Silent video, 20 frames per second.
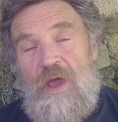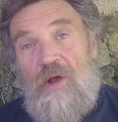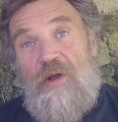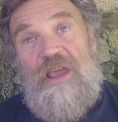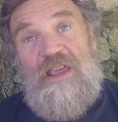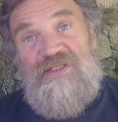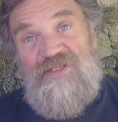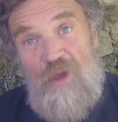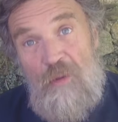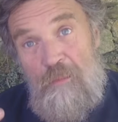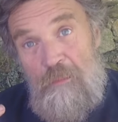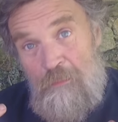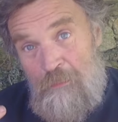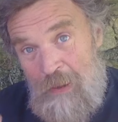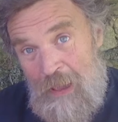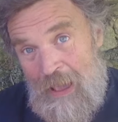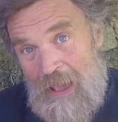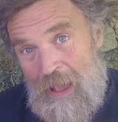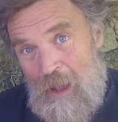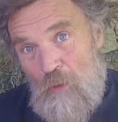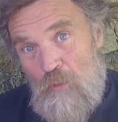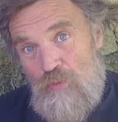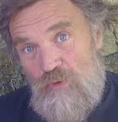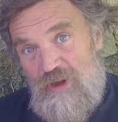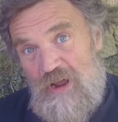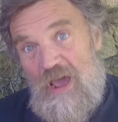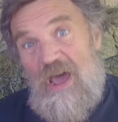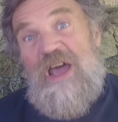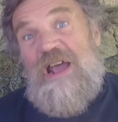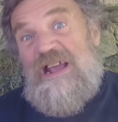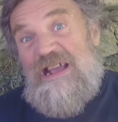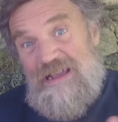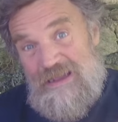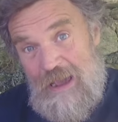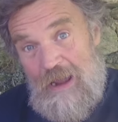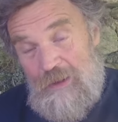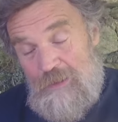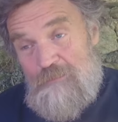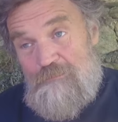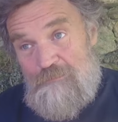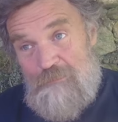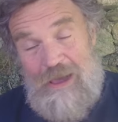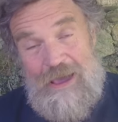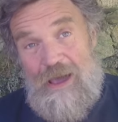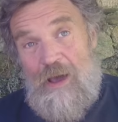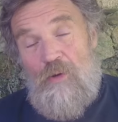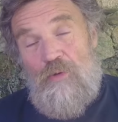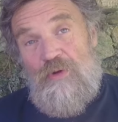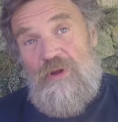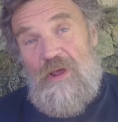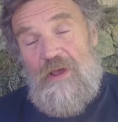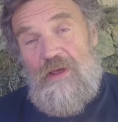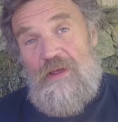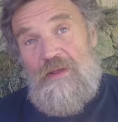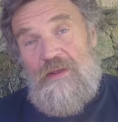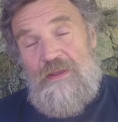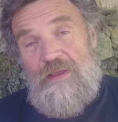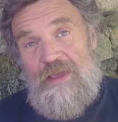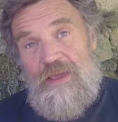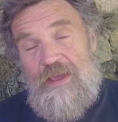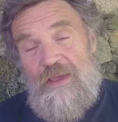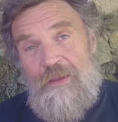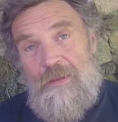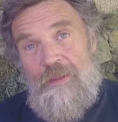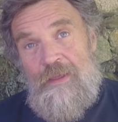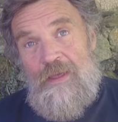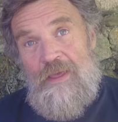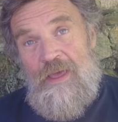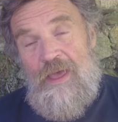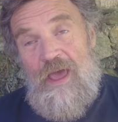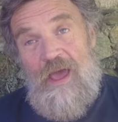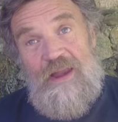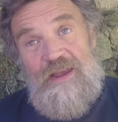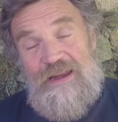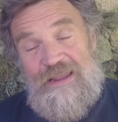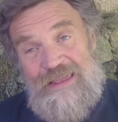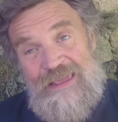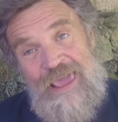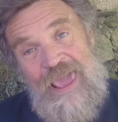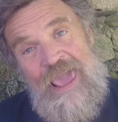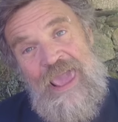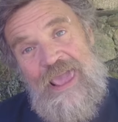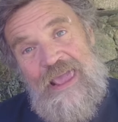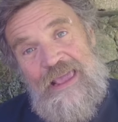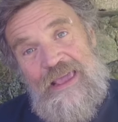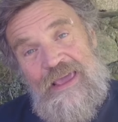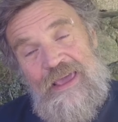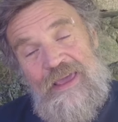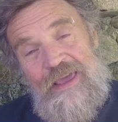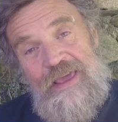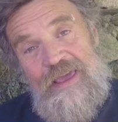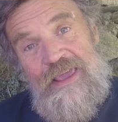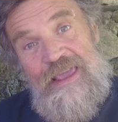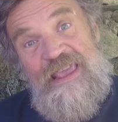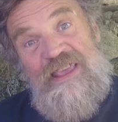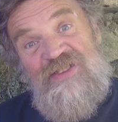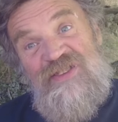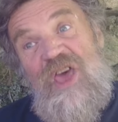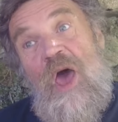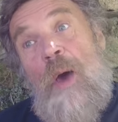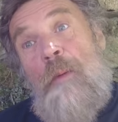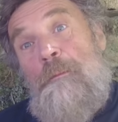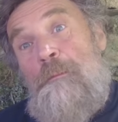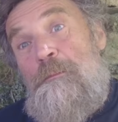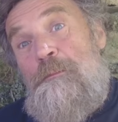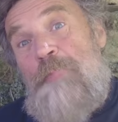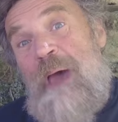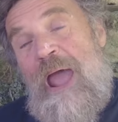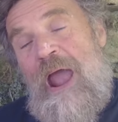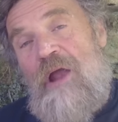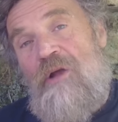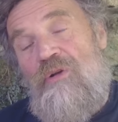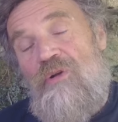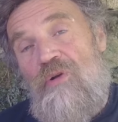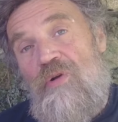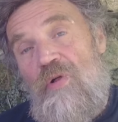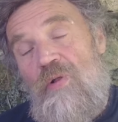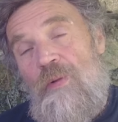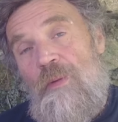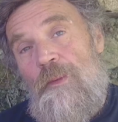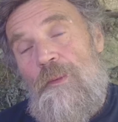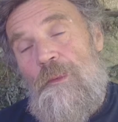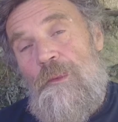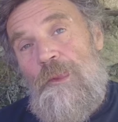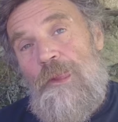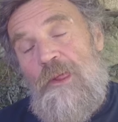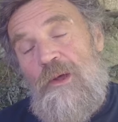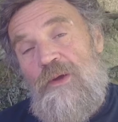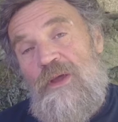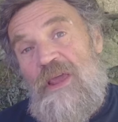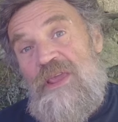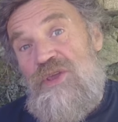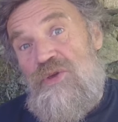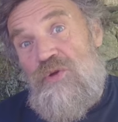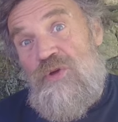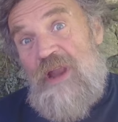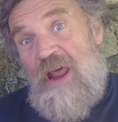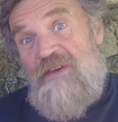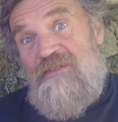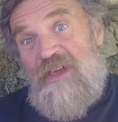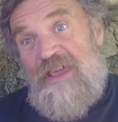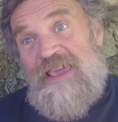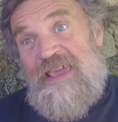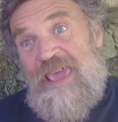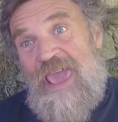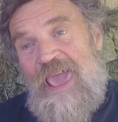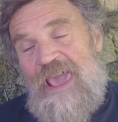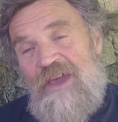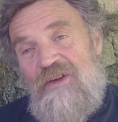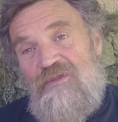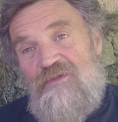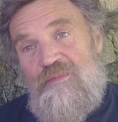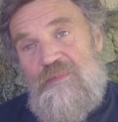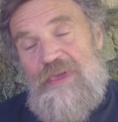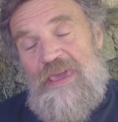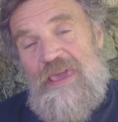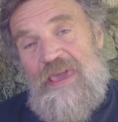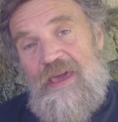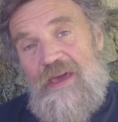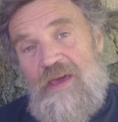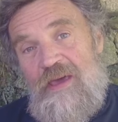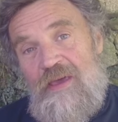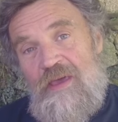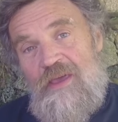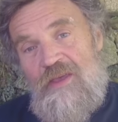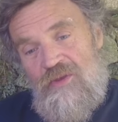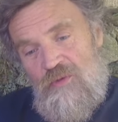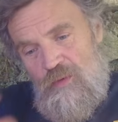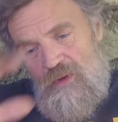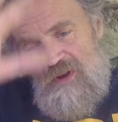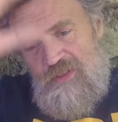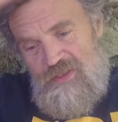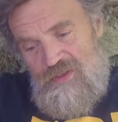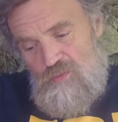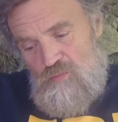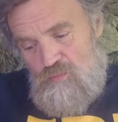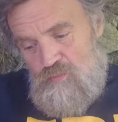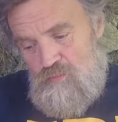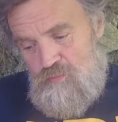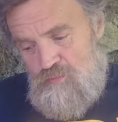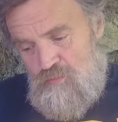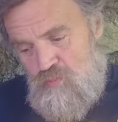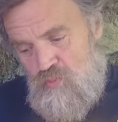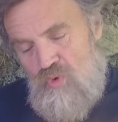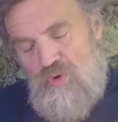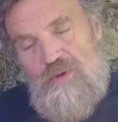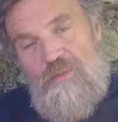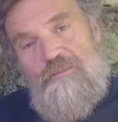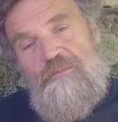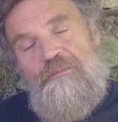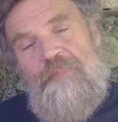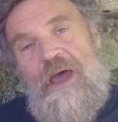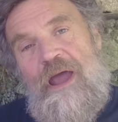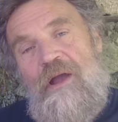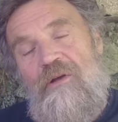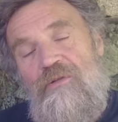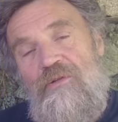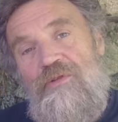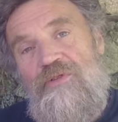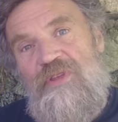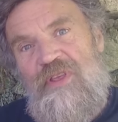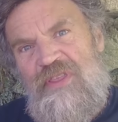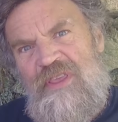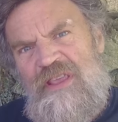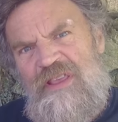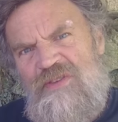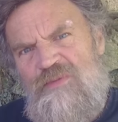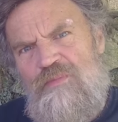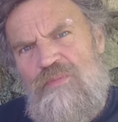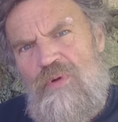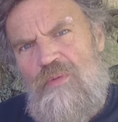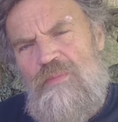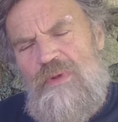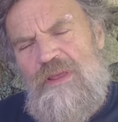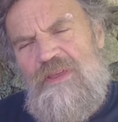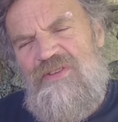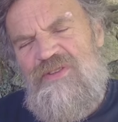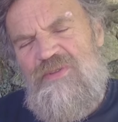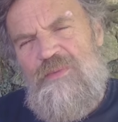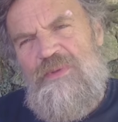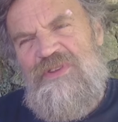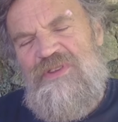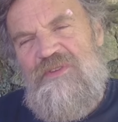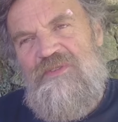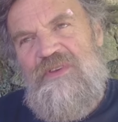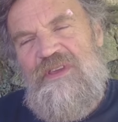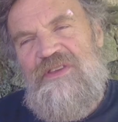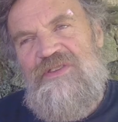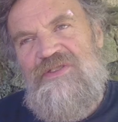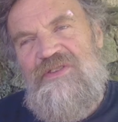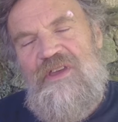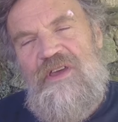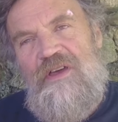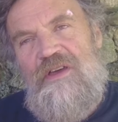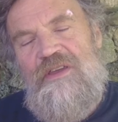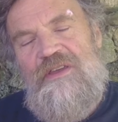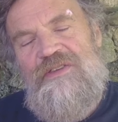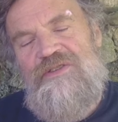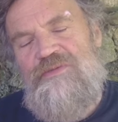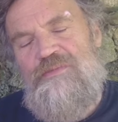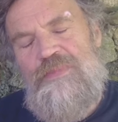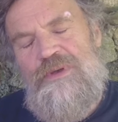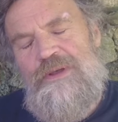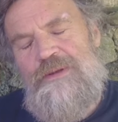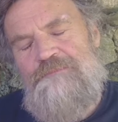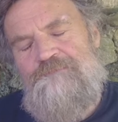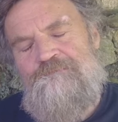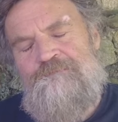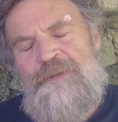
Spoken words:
Okay, so powder, gunpowder. Yeah, and a keg is a barrel. Okay, you could have a keg of beer. It's one of these wooden barrels. I think it's probably a specific size, but